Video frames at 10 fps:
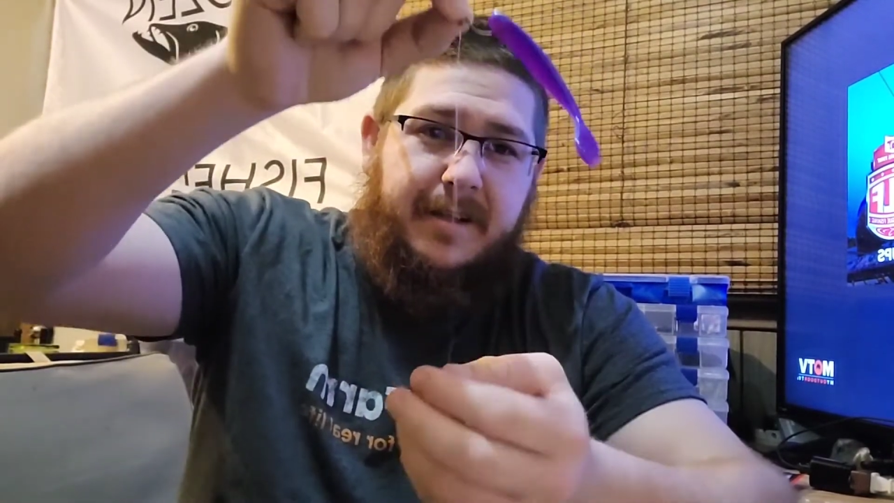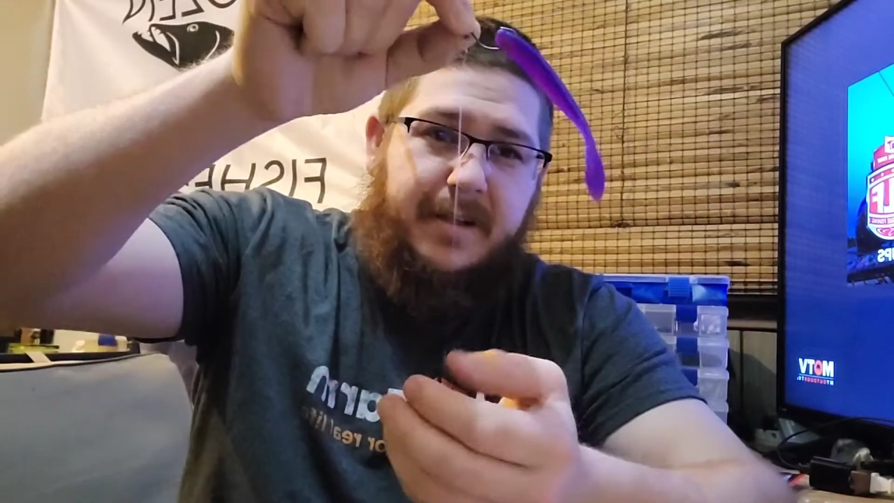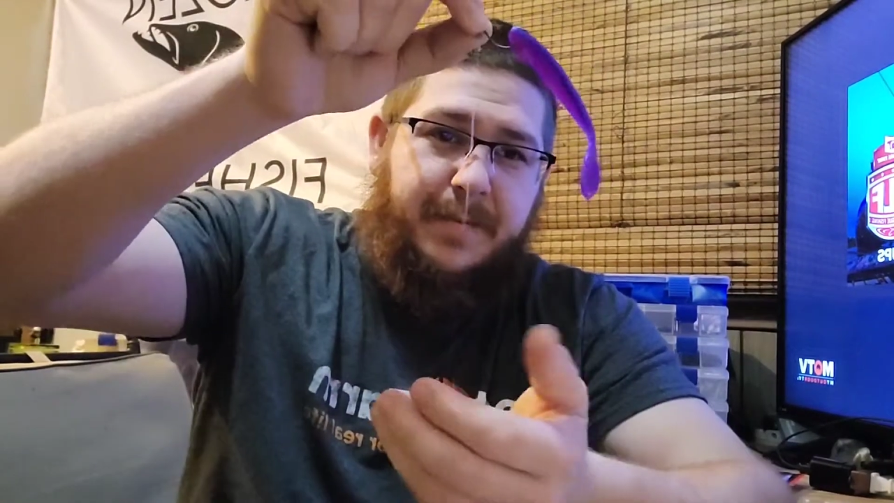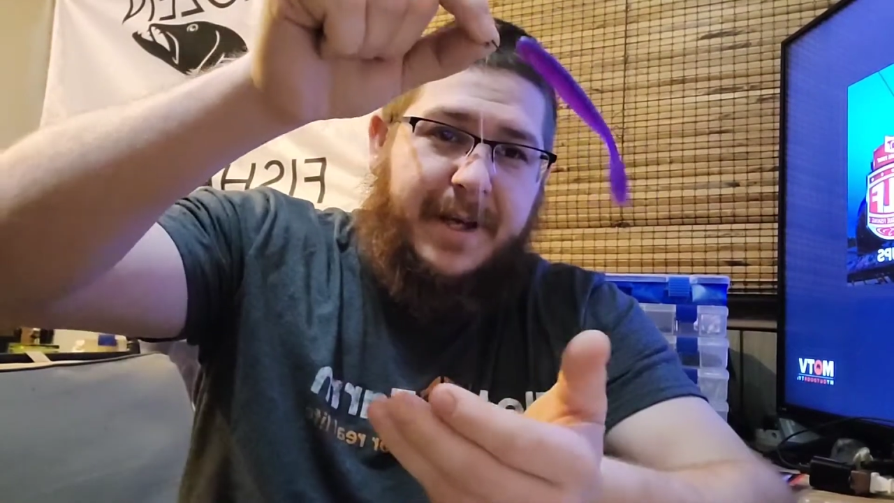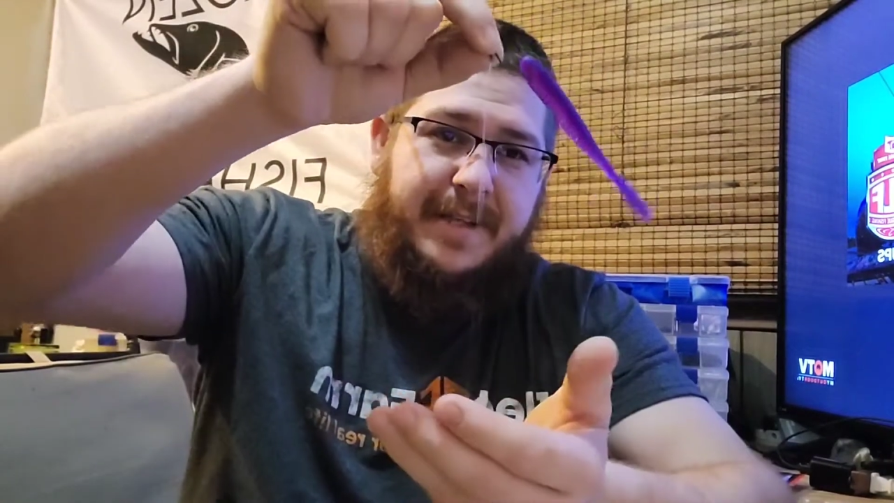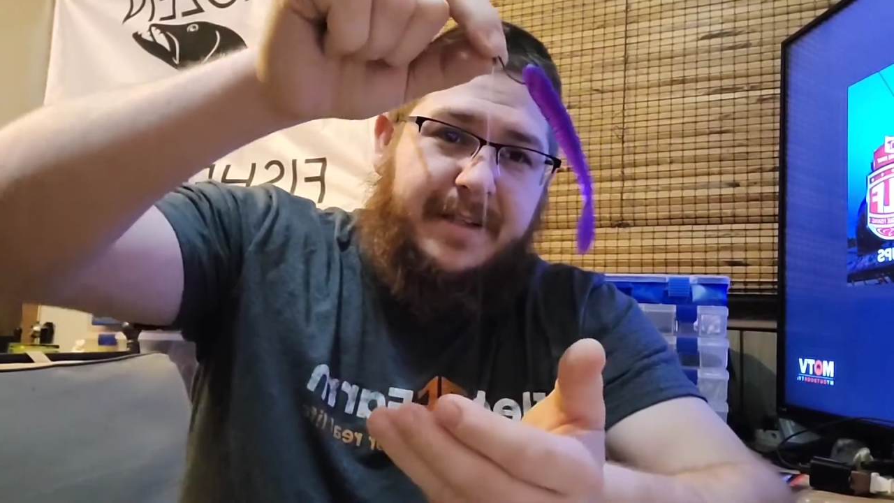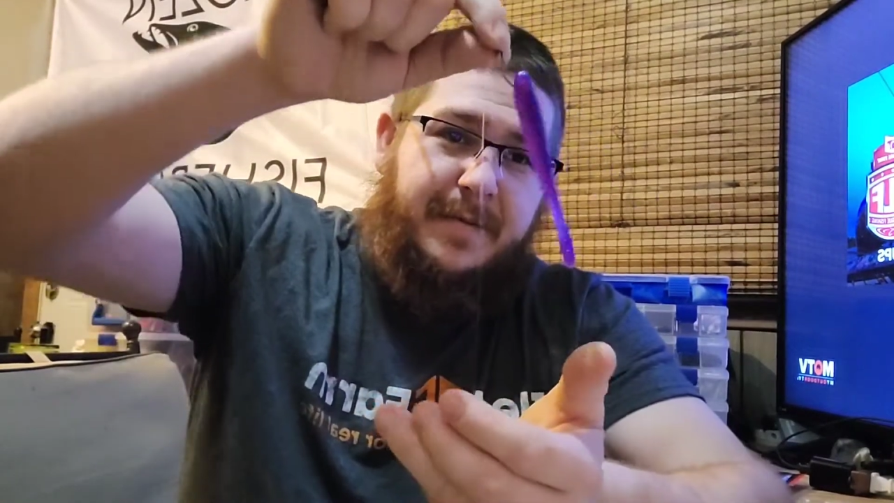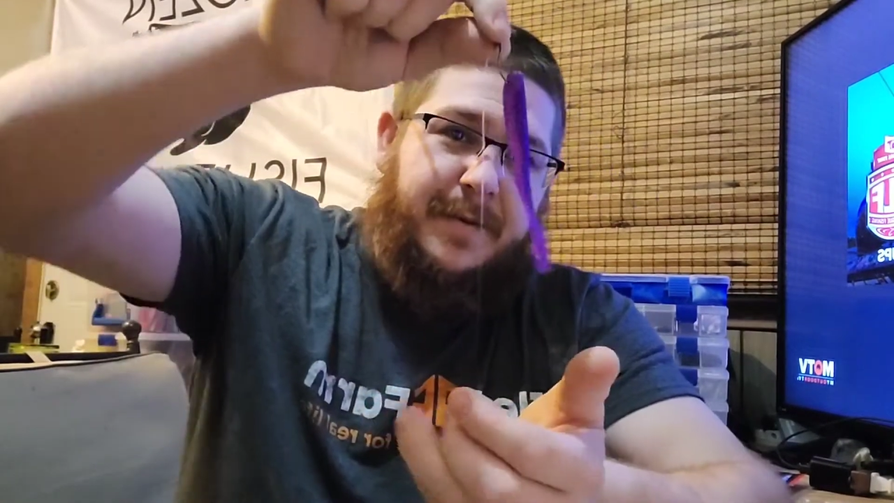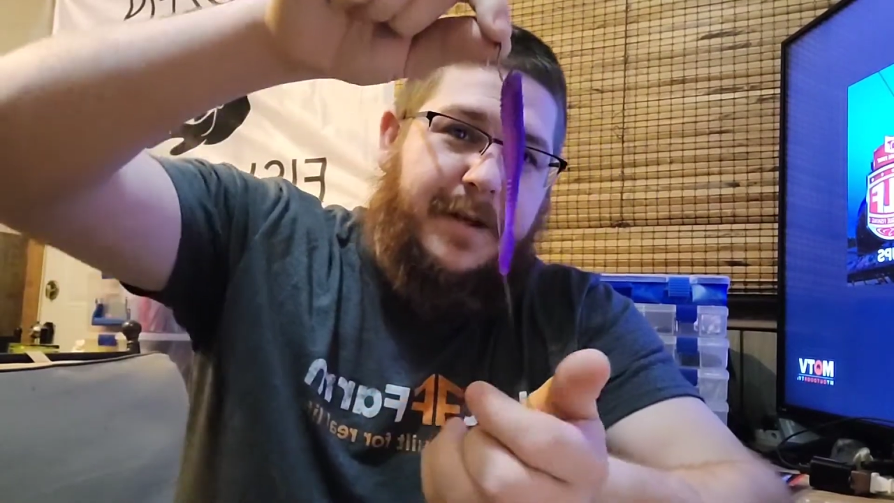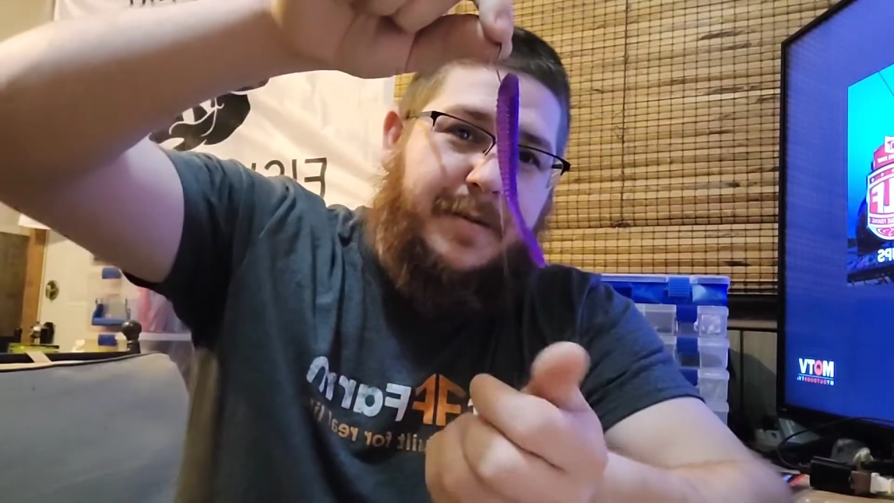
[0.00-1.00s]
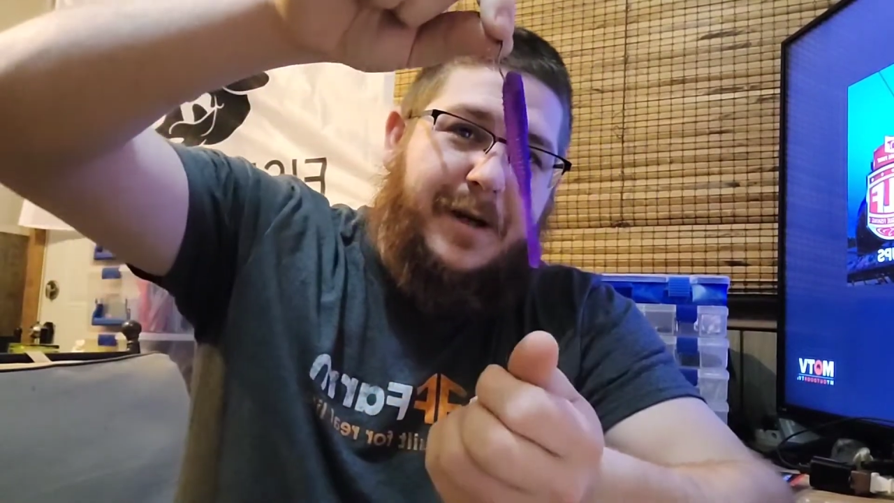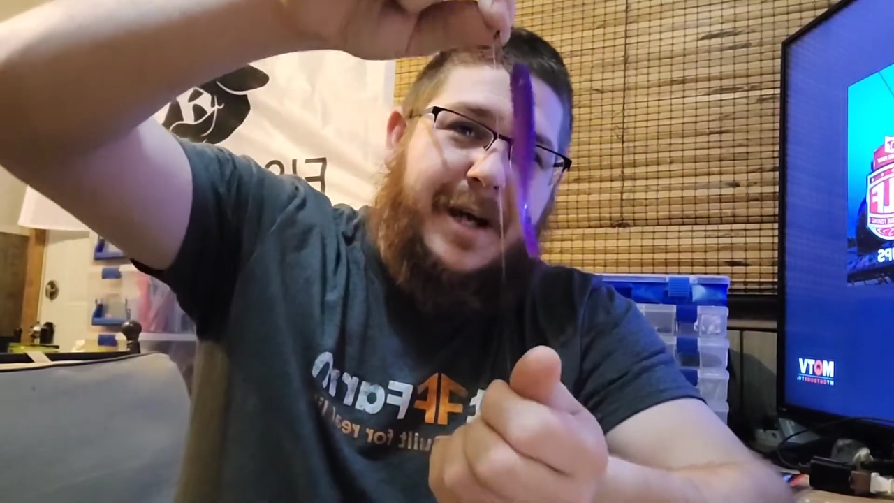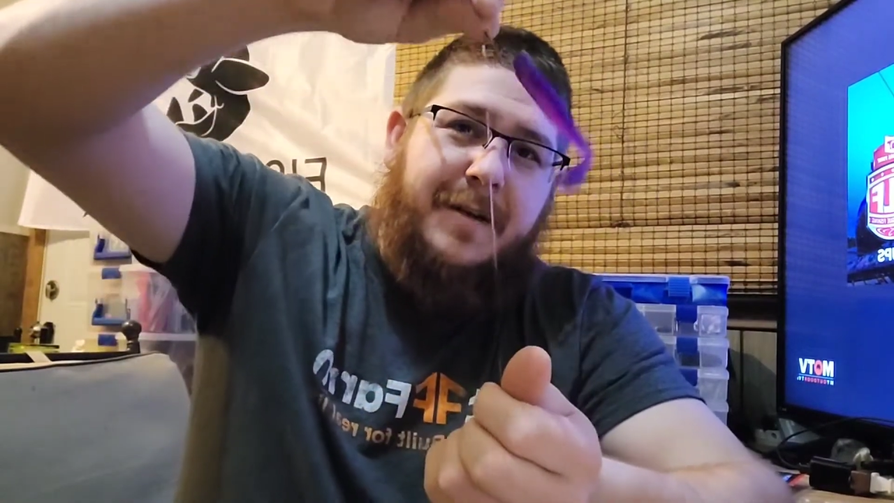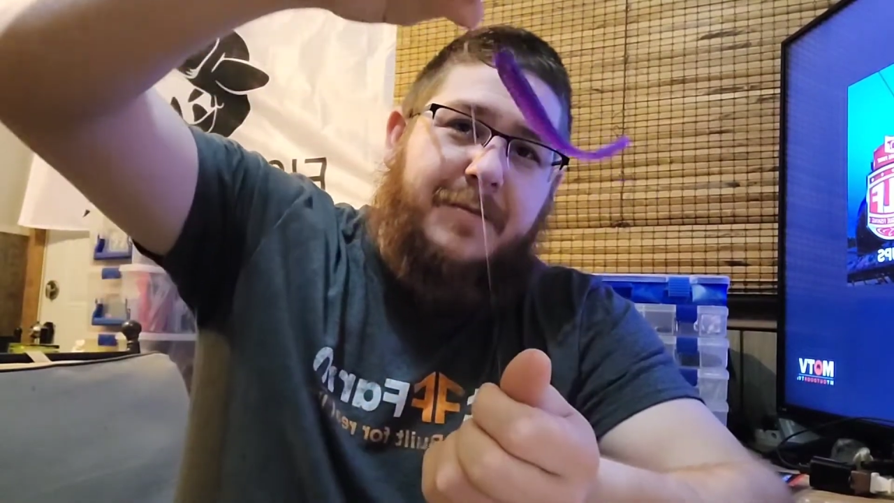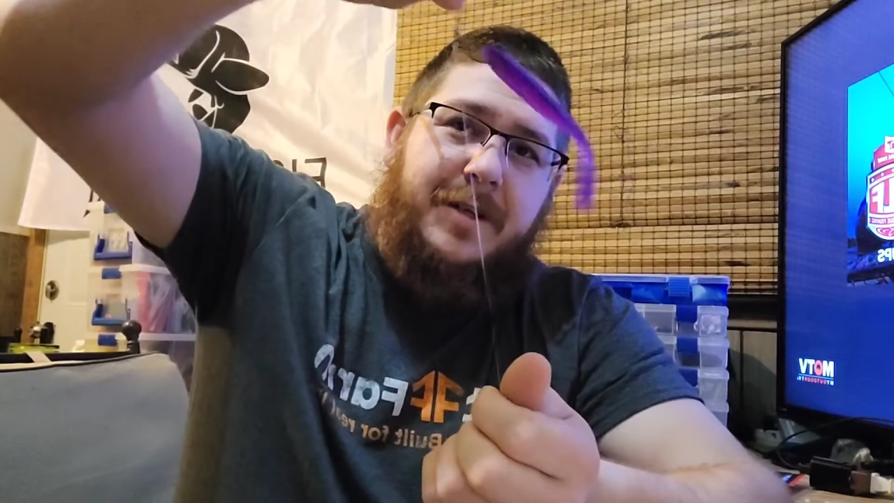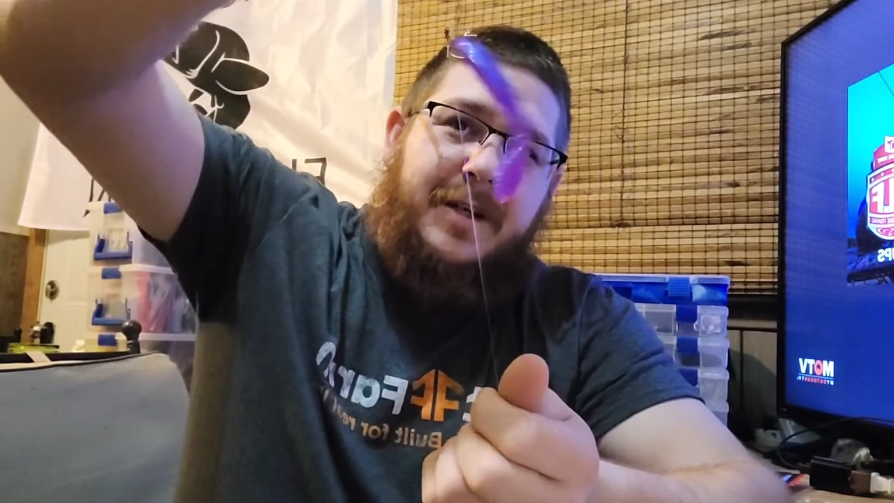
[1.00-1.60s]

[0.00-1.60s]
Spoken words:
your bait's gonna be on the bottom.